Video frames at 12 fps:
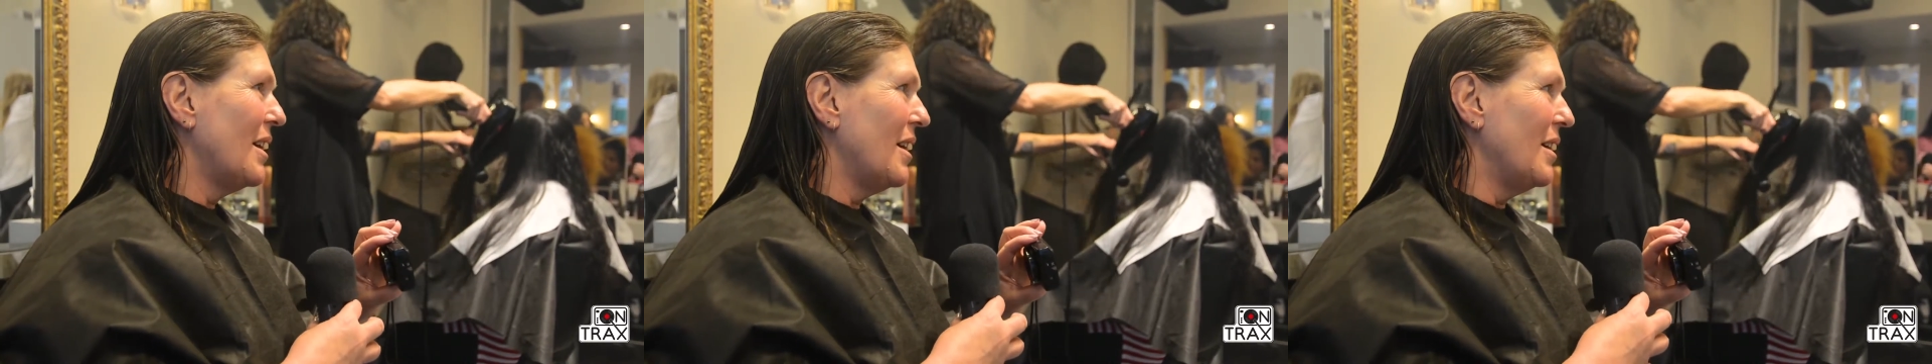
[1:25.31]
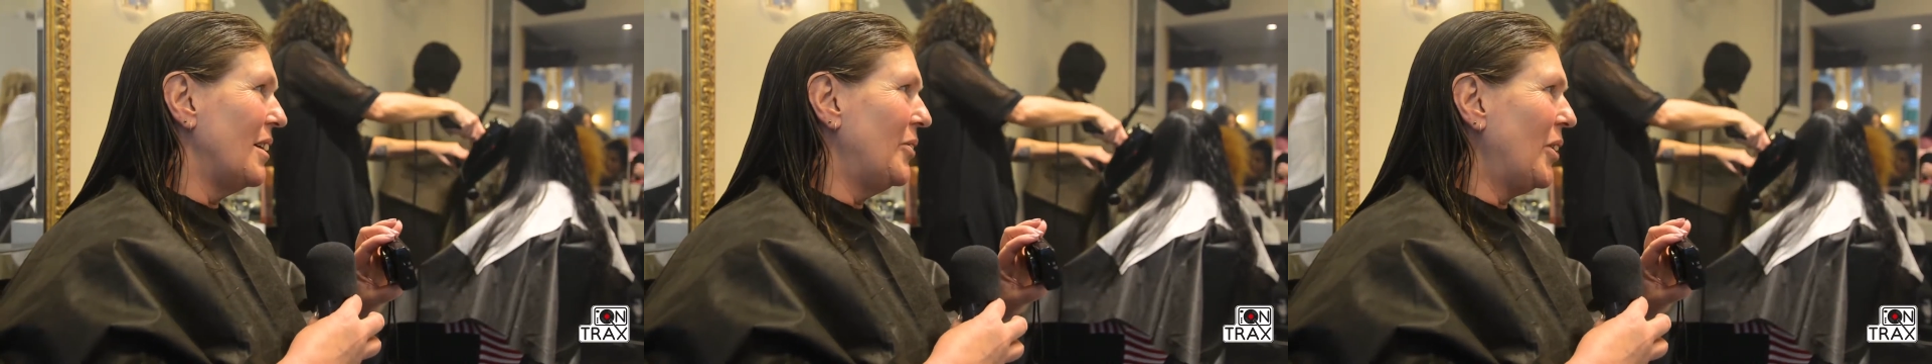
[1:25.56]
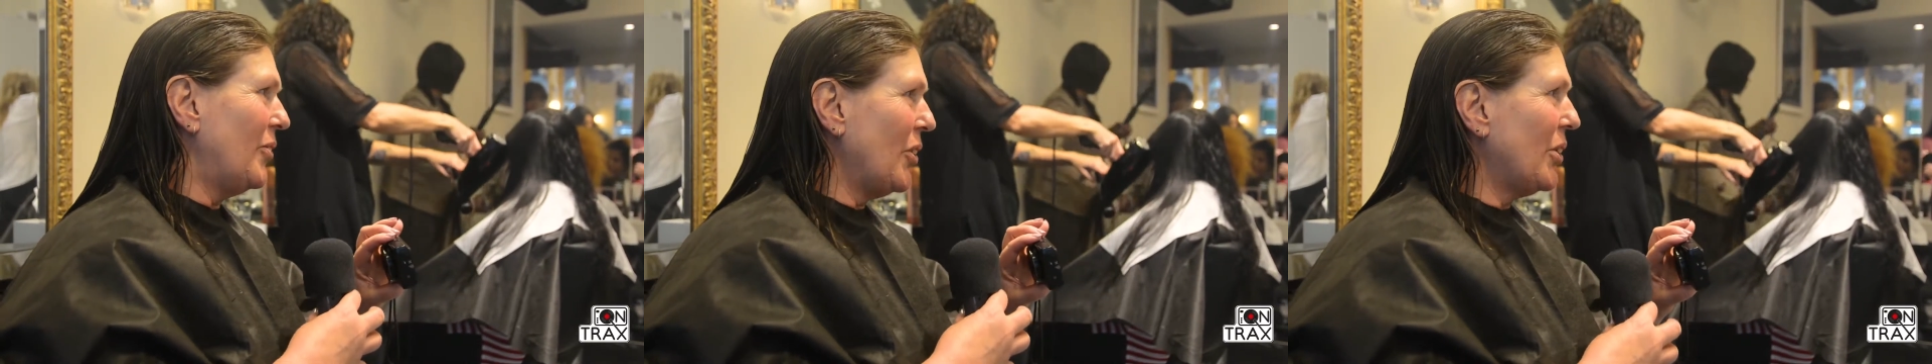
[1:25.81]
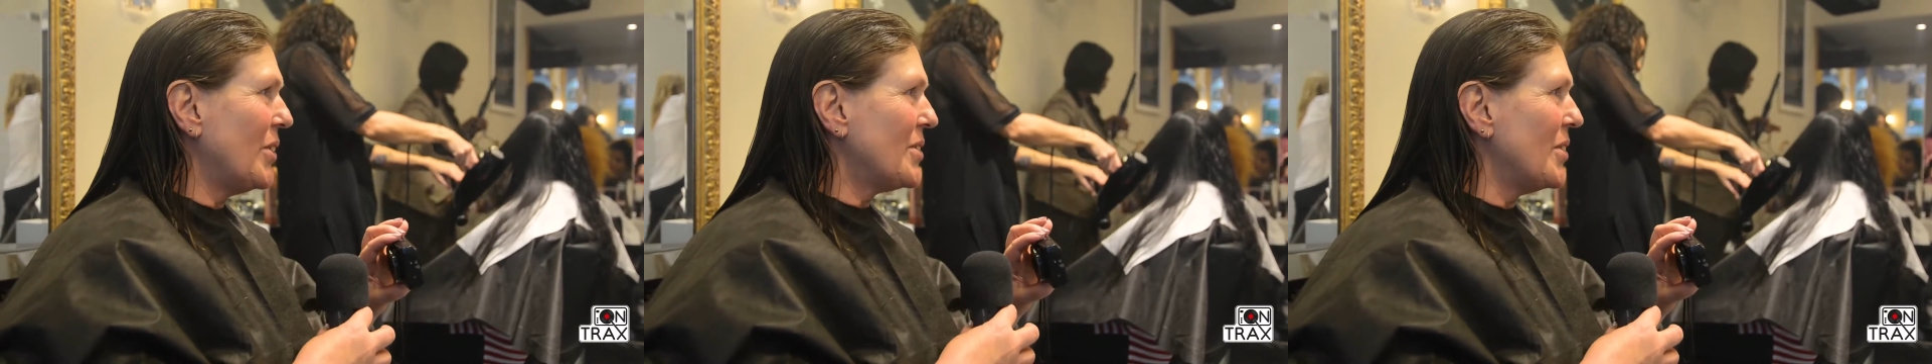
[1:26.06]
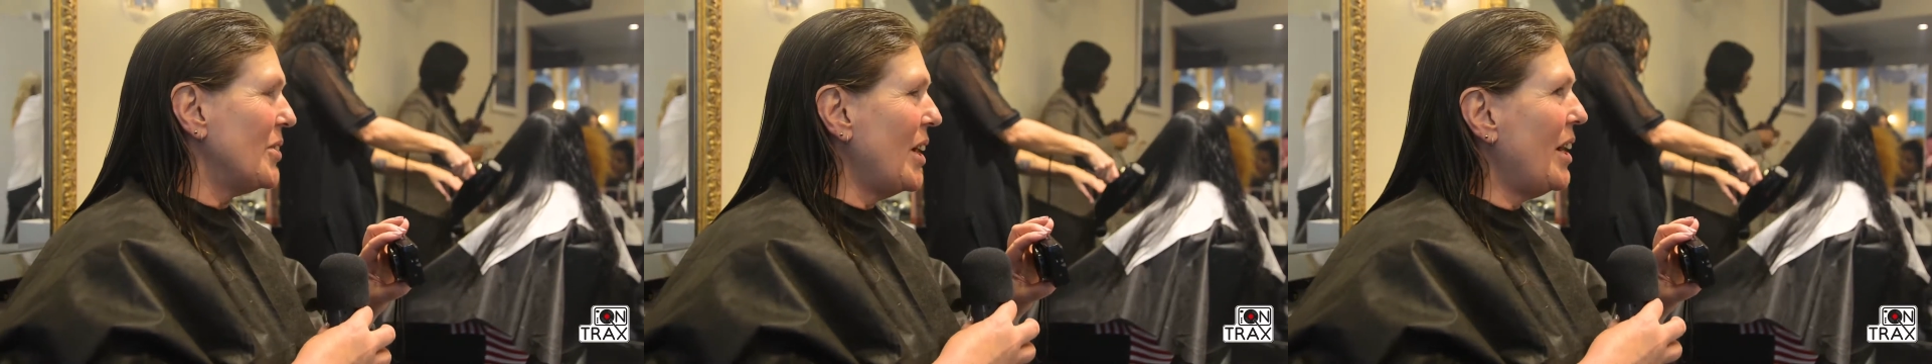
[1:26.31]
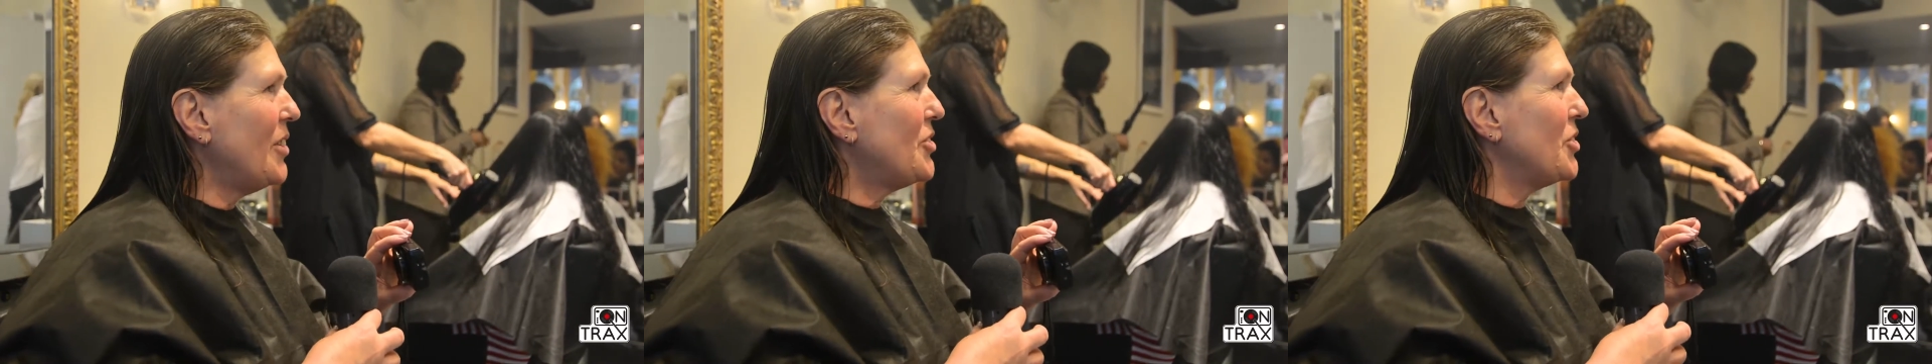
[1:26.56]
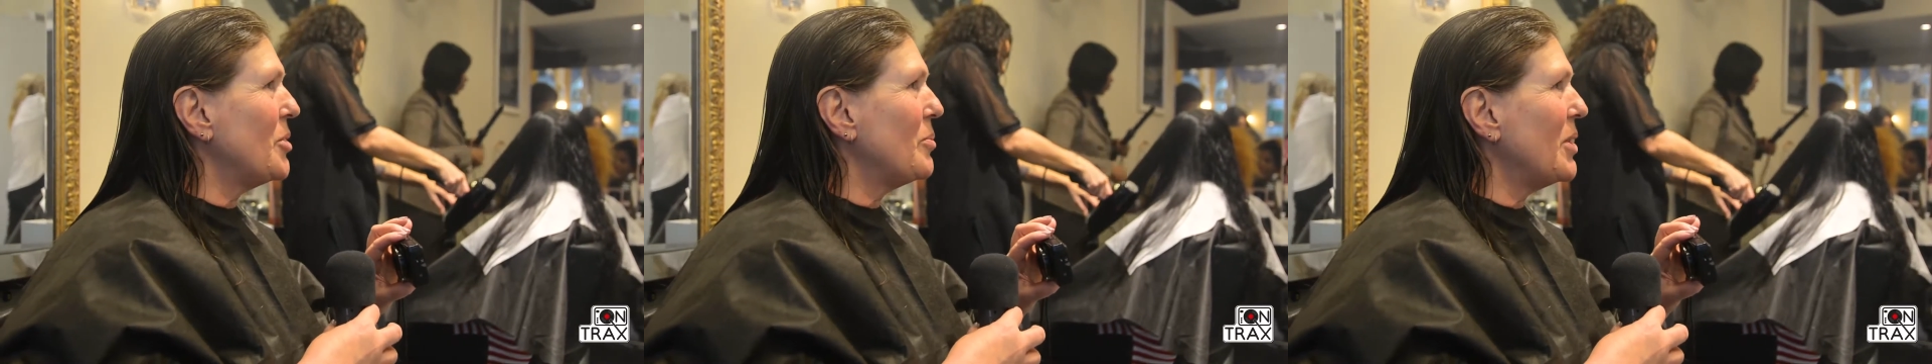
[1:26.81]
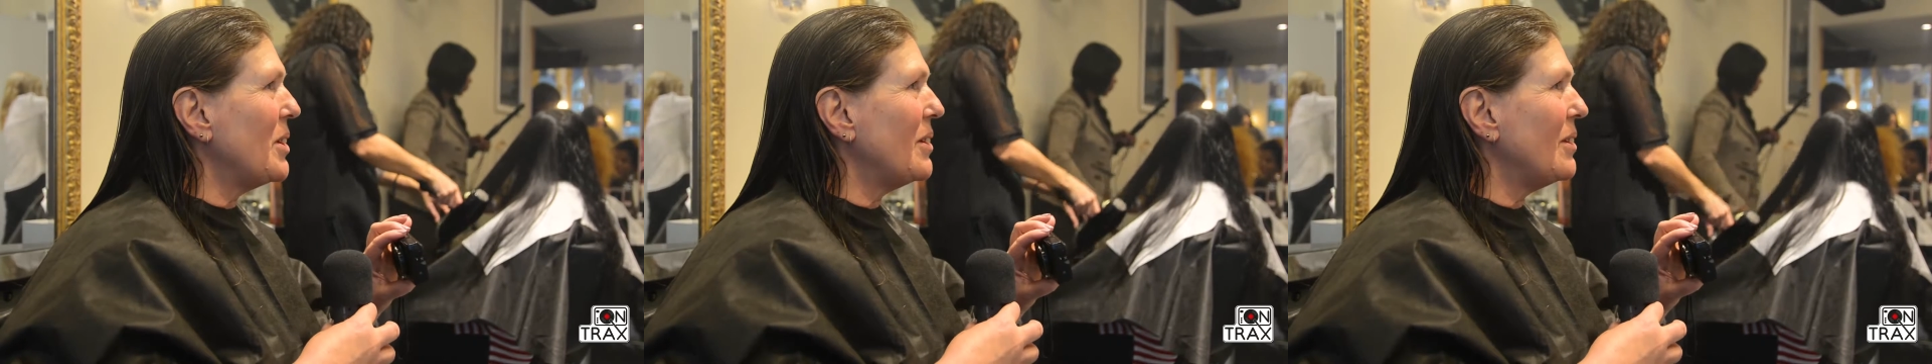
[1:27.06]
Uh, if you focus on the hardship,
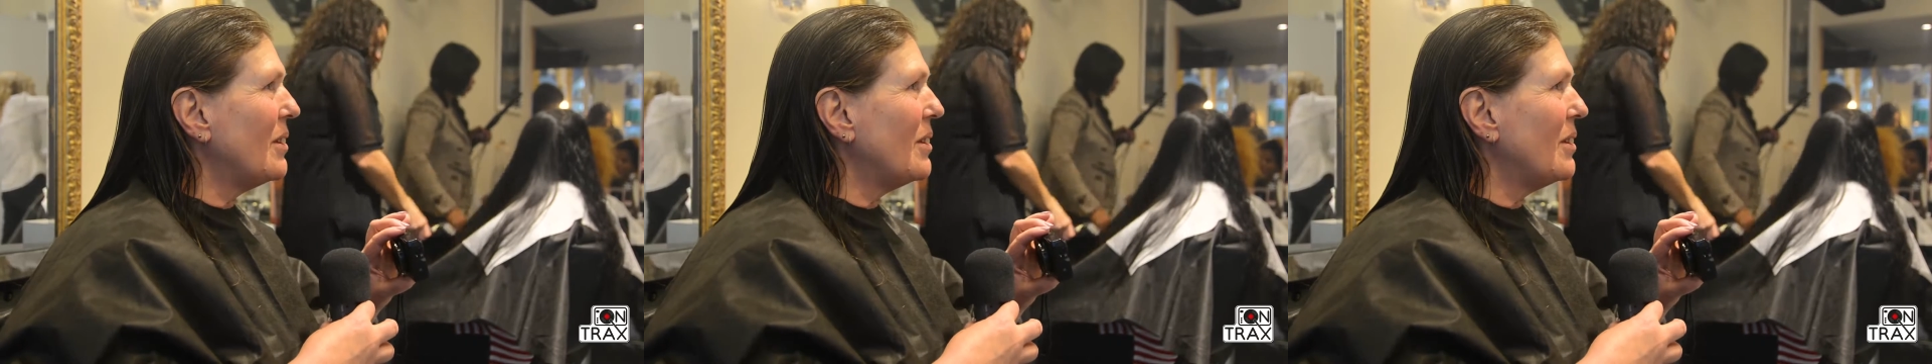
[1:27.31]
then